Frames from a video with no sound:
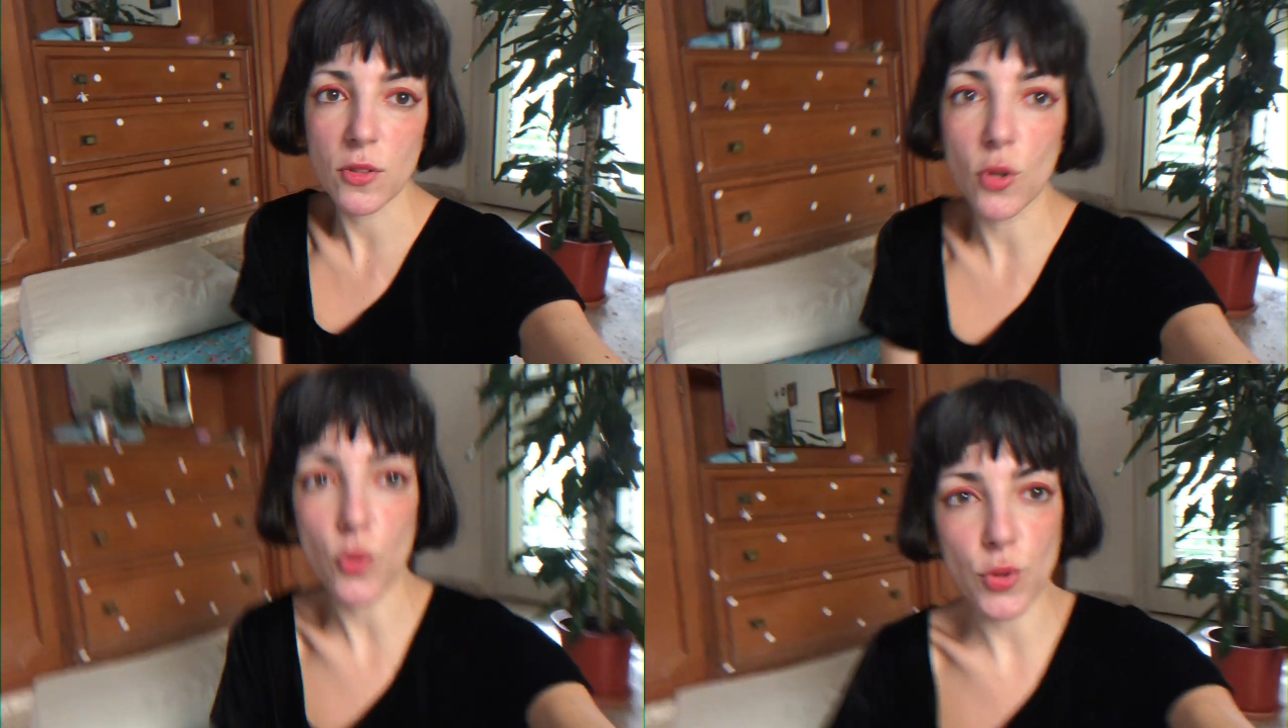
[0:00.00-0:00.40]

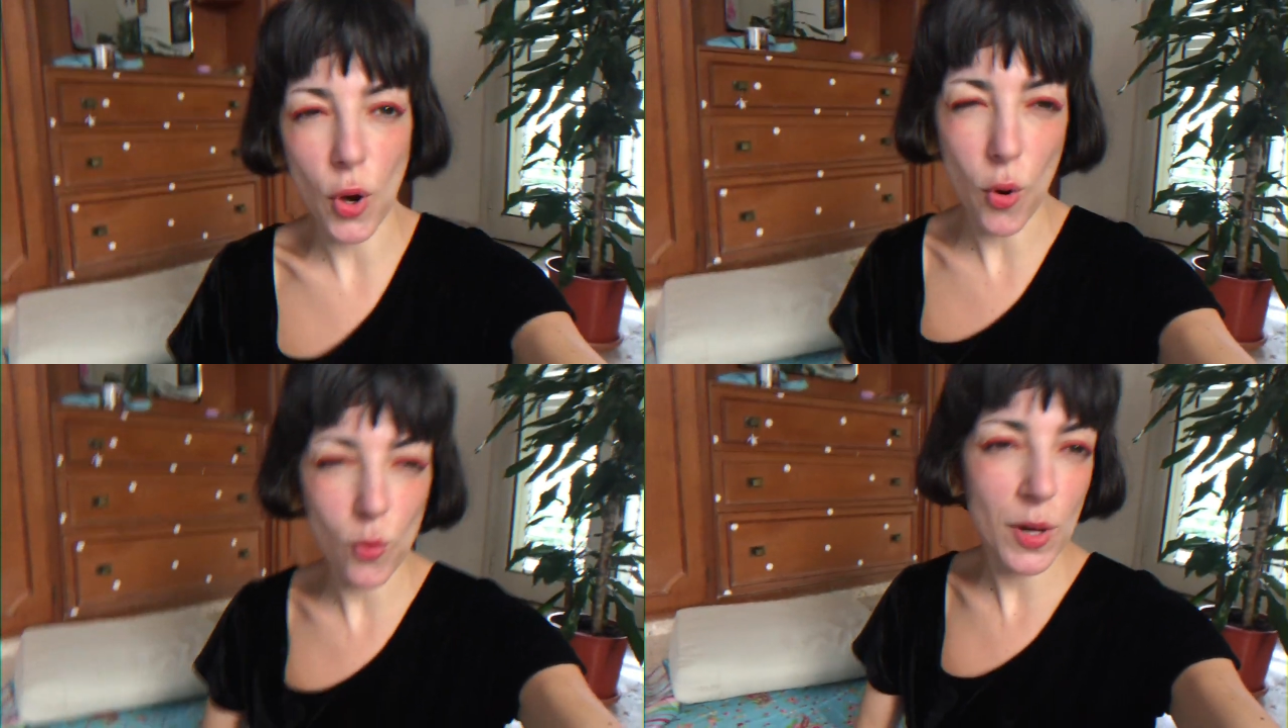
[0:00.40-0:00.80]
don't
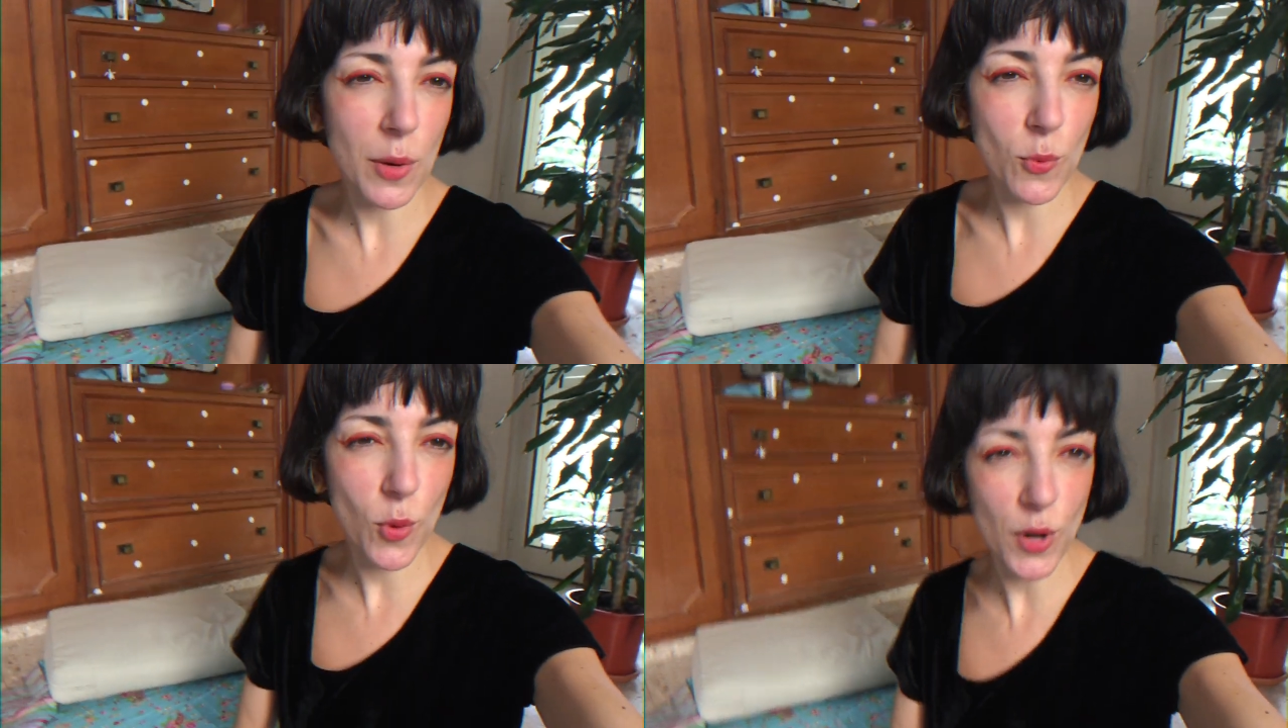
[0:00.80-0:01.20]
know what
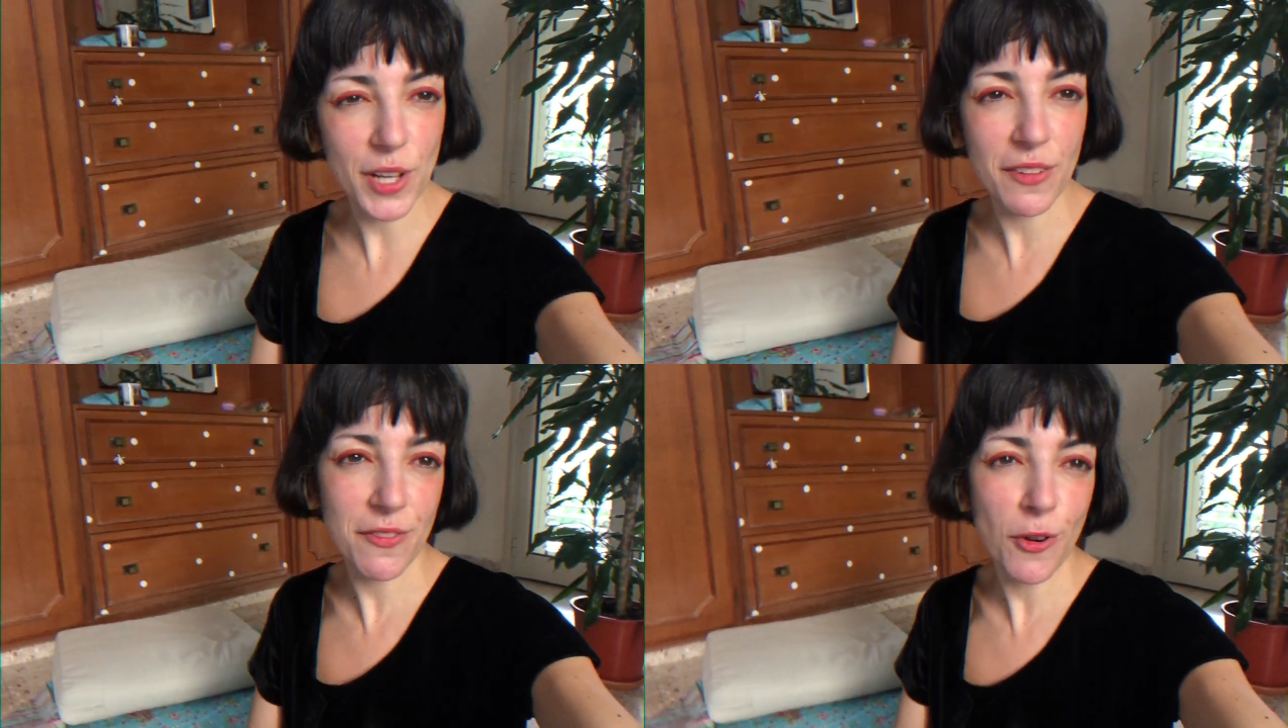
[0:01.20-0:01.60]
I'm
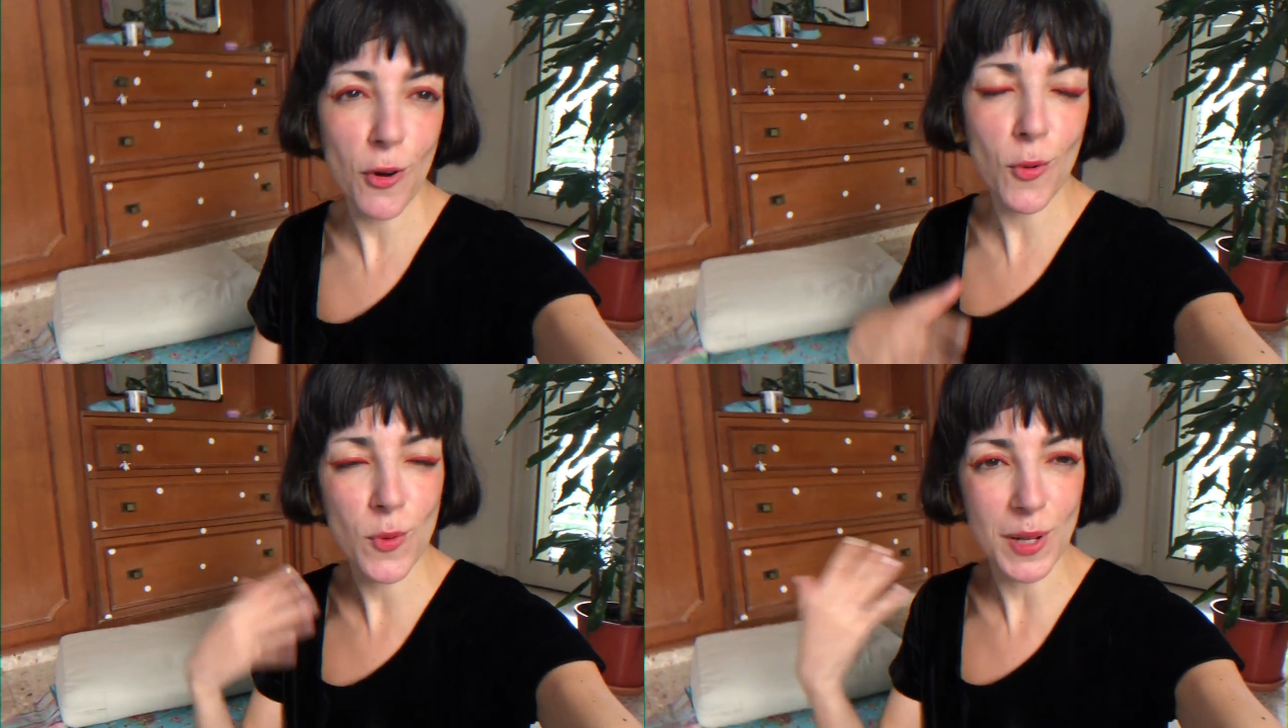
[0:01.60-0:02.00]
working
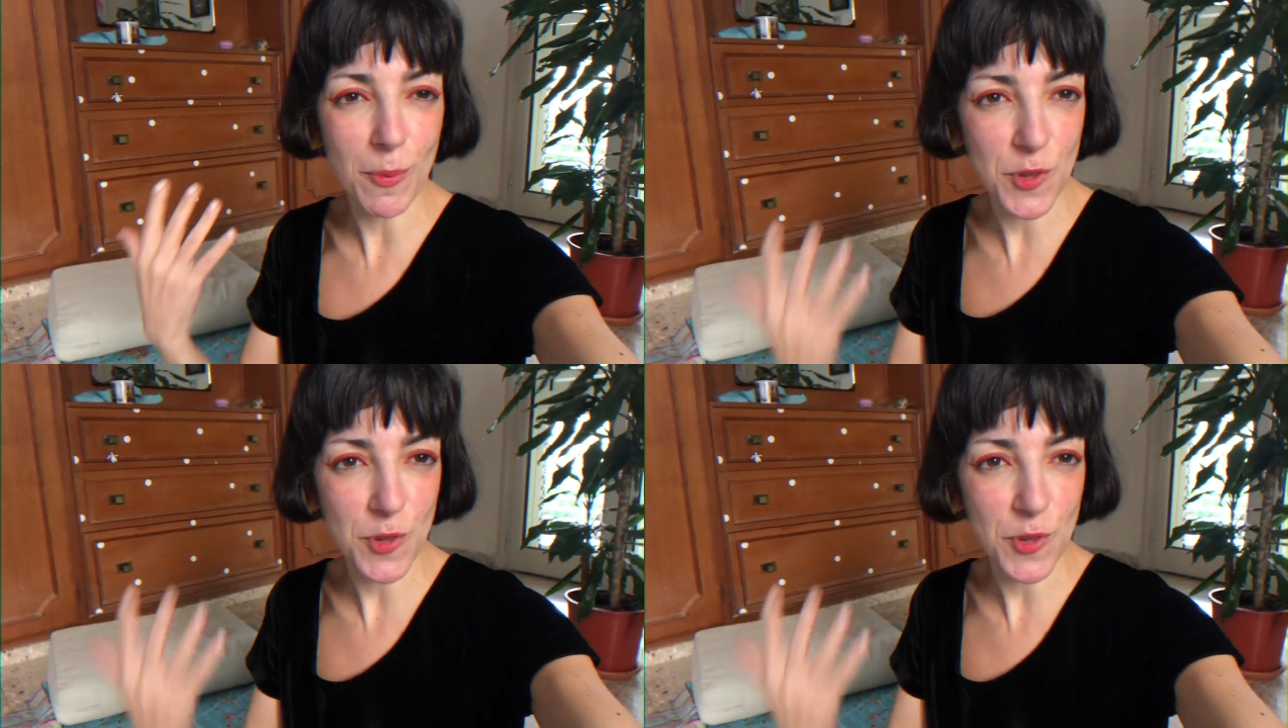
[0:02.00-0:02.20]
for or what I'm